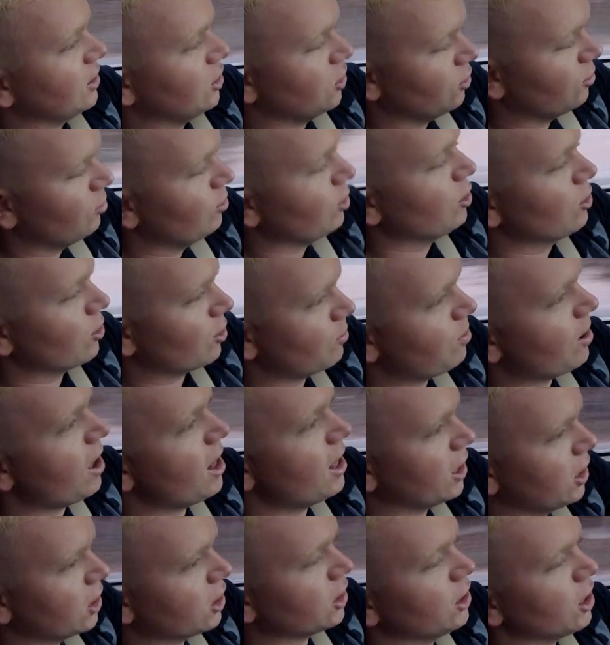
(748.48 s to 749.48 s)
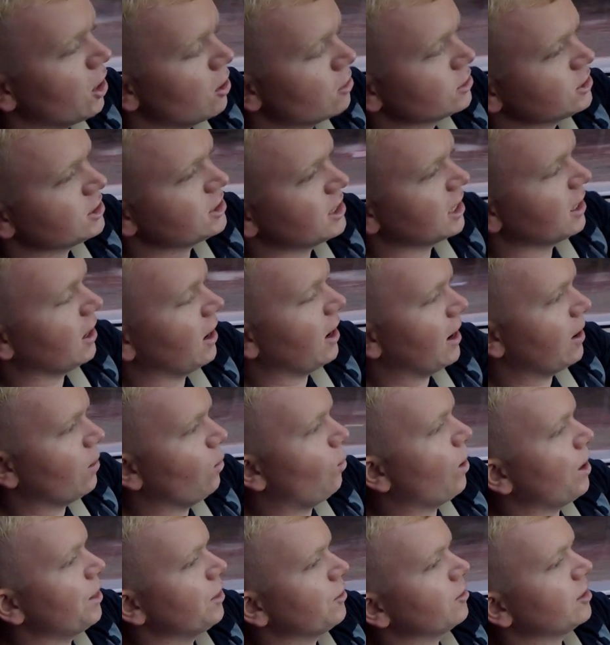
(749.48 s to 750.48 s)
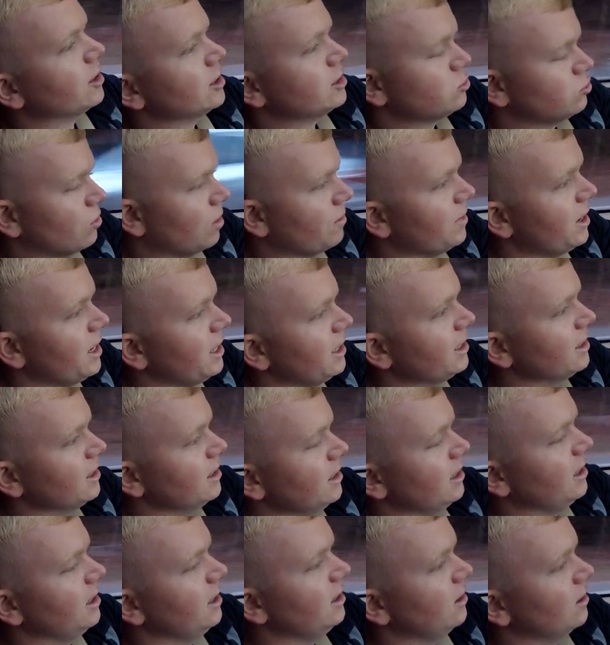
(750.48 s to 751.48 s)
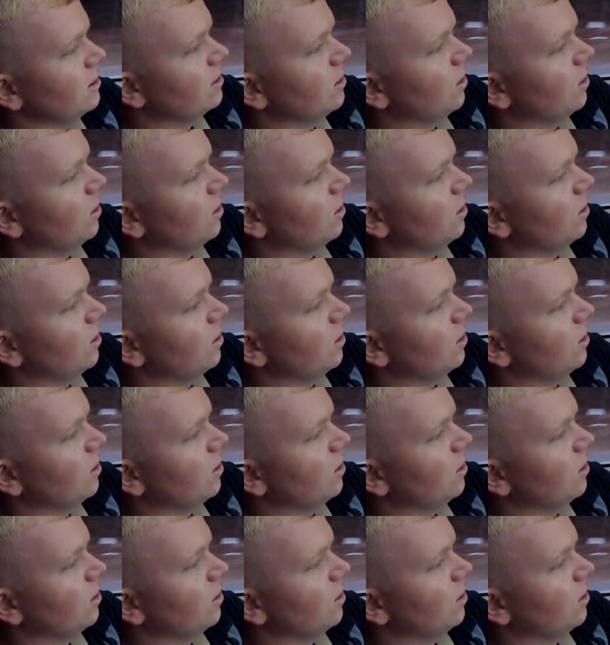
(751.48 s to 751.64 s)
you're probably going to notice it, whether it's immediately